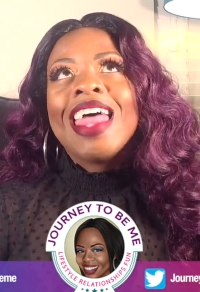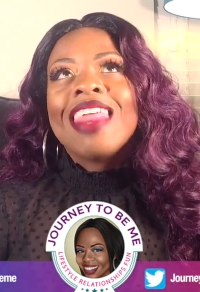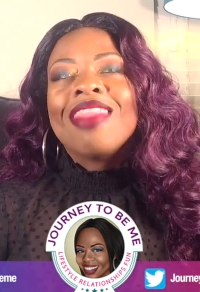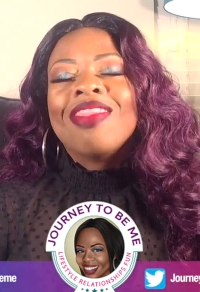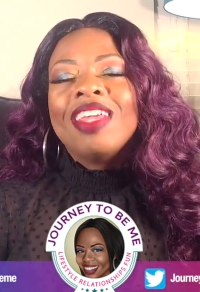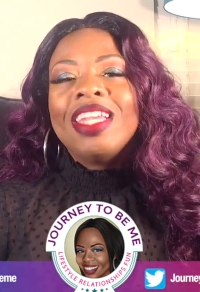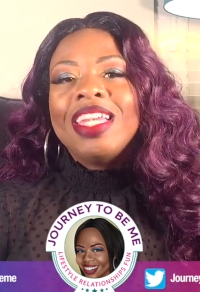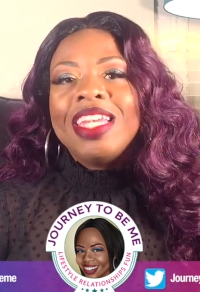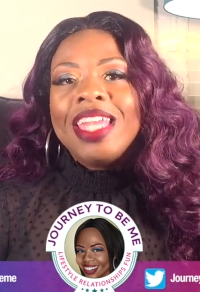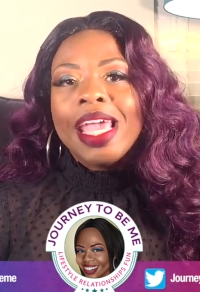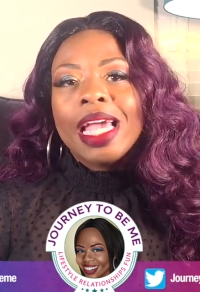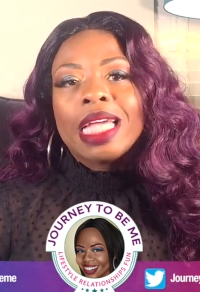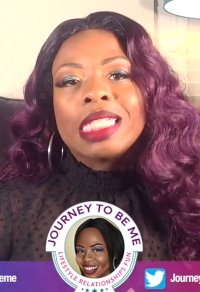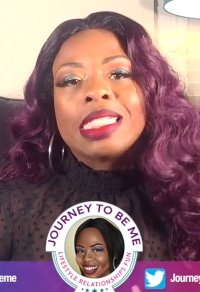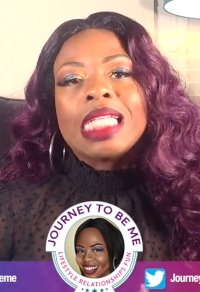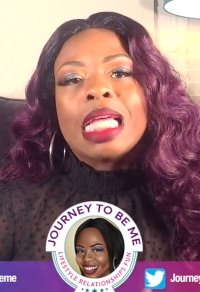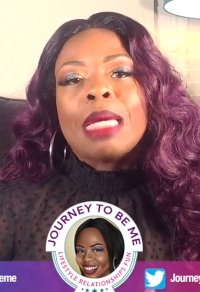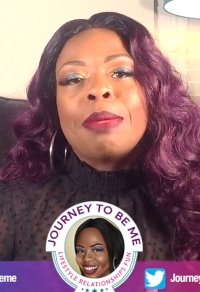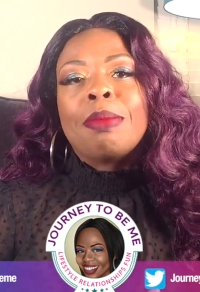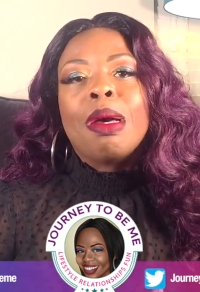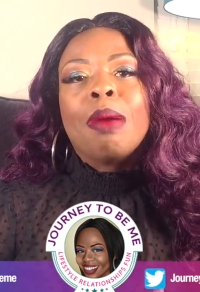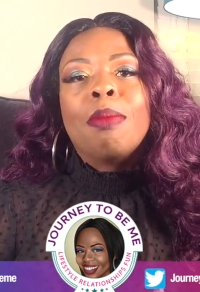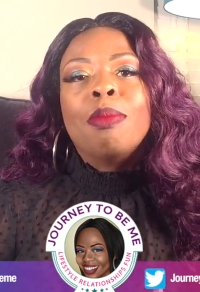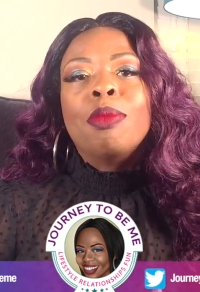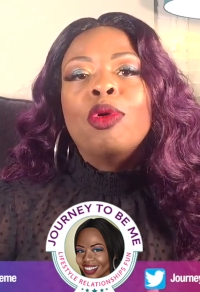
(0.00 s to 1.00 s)
Speaker 1: The next time
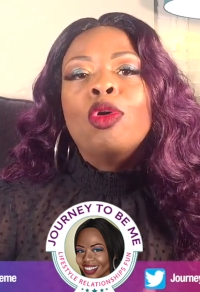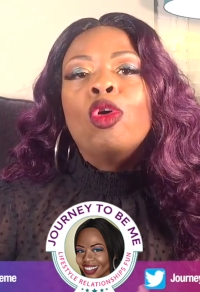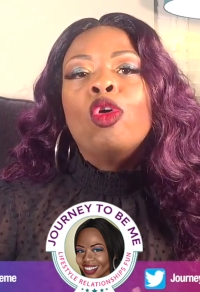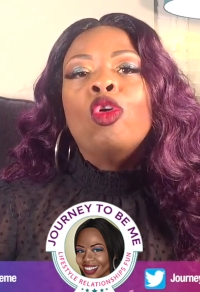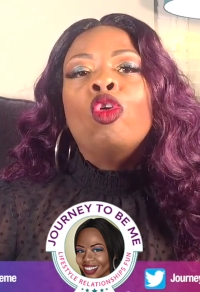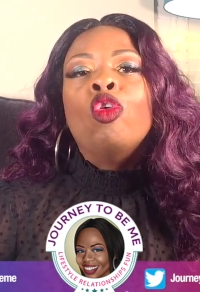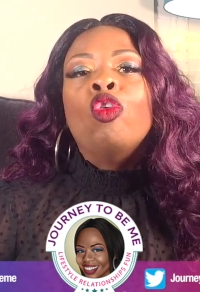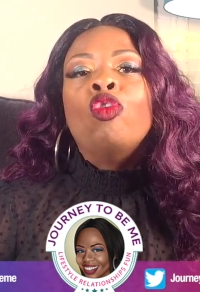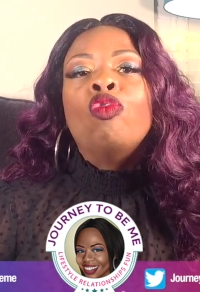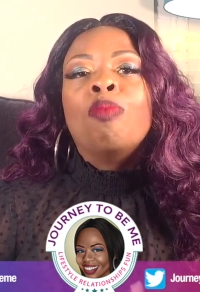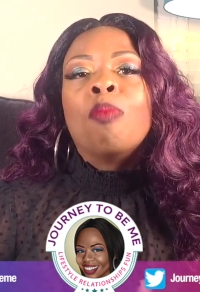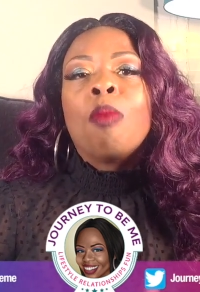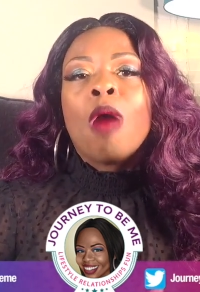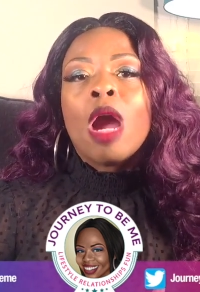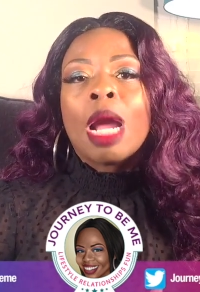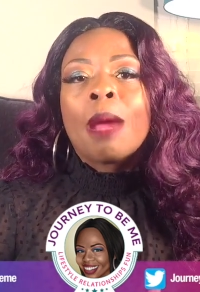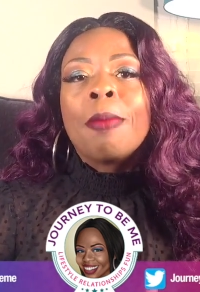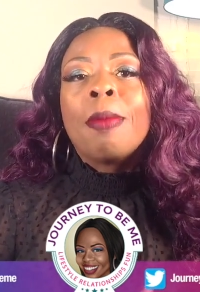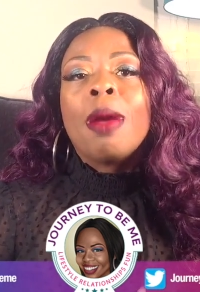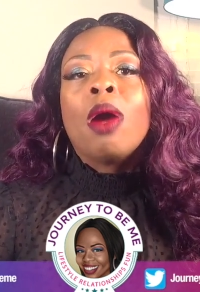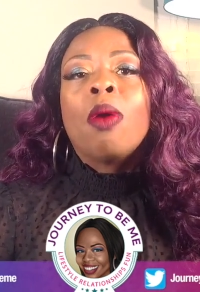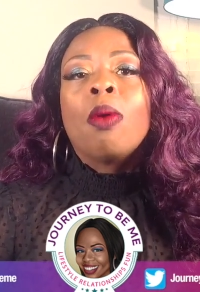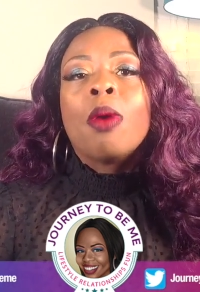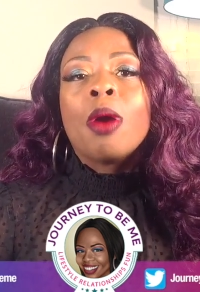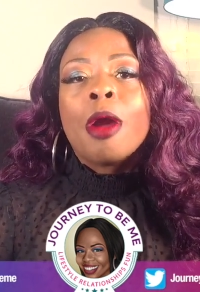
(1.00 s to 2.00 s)
I move, mark
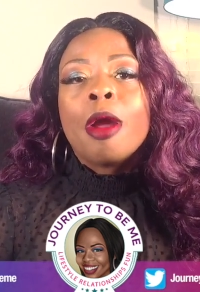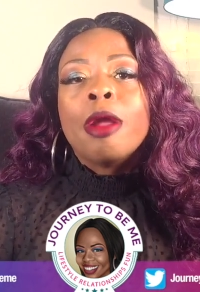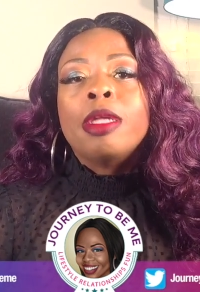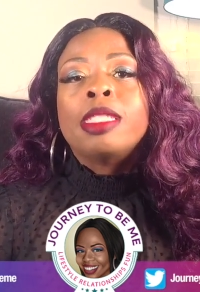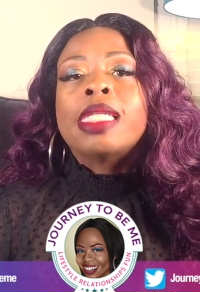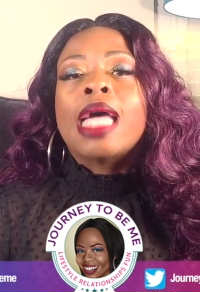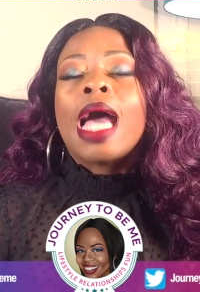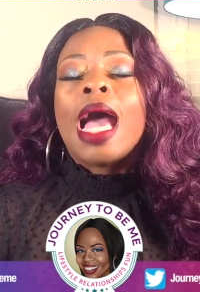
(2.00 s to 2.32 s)
my words,